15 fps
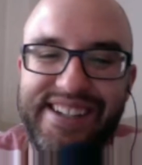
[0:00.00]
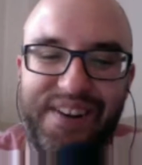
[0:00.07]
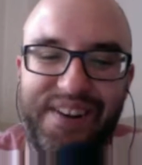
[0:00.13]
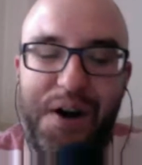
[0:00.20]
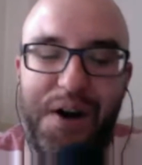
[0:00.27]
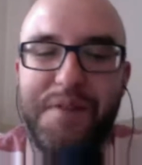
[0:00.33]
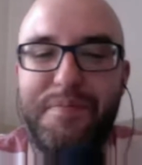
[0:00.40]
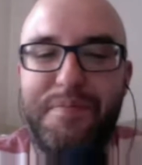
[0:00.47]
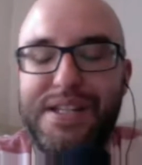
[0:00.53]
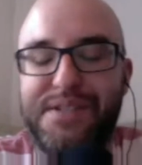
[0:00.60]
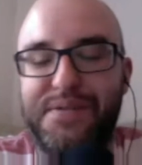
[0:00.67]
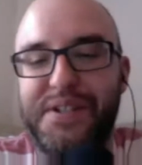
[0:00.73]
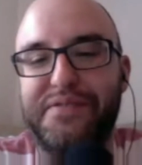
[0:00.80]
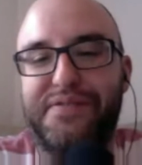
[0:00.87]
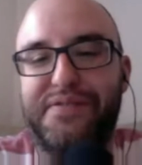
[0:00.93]
Your heart beats
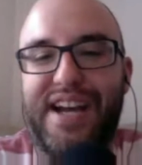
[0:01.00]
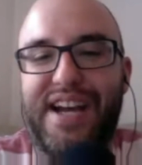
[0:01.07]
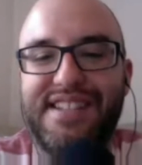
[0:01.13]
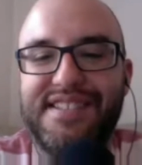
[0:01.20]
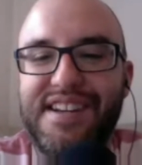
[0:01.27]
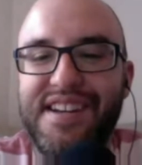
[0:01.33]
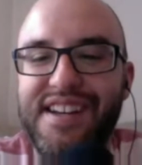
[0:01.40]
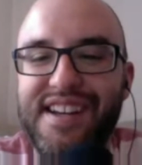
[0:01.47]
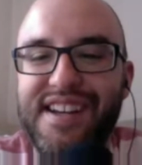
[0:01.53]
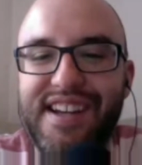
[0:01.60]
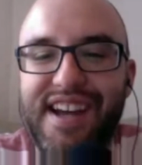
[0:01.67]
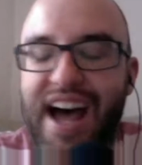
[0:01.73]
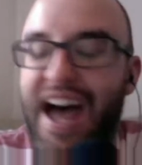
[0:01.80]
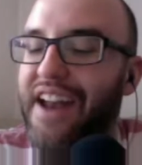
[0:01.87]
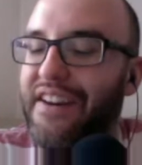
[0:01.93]
real fast.
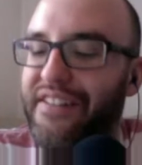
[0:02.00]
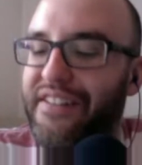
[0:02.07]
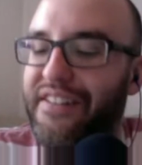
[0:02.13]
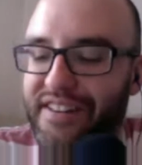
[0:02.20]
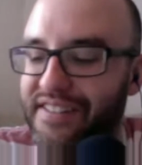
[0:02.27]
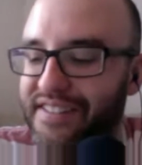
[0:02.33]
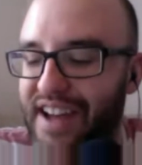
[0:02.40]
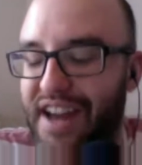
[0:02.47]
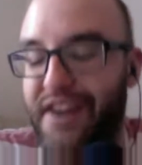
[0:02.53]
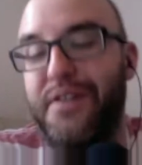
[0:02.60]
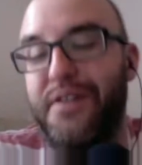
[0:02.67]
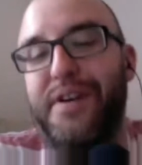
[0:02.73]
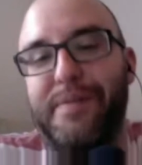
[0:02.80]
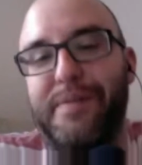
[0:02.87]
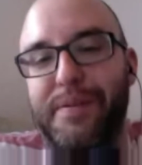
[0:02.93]
I don't know
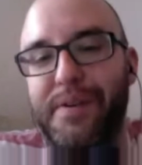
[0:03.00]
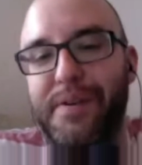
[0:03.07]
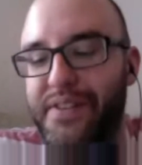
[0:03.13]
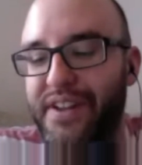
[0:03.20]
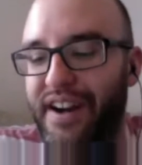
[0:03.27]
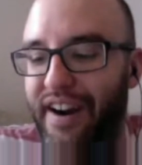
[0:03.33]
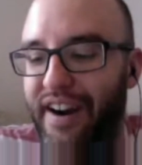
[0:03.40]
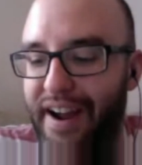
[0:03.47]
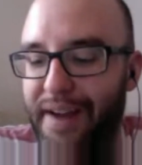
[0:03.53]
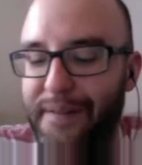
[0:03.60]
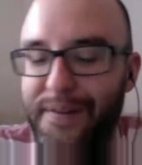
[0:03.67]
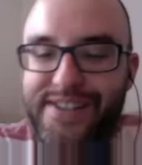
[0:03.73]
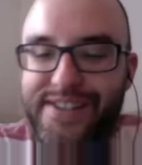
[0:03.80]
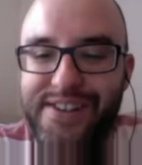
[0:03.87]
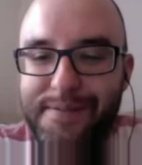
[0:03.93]
what could be wrong with it. All right,
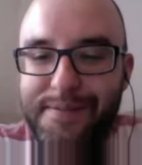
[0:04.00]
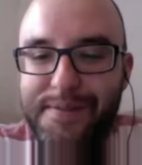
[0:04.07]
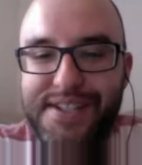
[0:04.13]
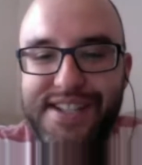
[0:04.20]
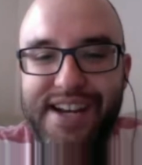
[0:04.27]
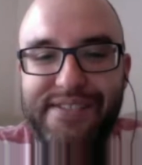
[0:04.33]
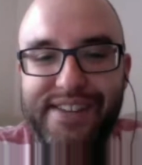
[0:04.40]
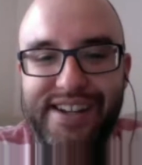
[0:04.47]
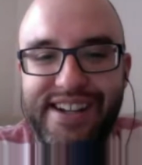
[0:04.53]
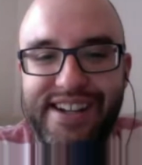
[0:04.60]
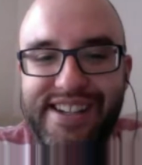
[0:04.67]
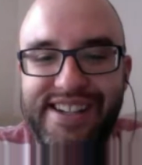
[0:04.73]
what's your number 7?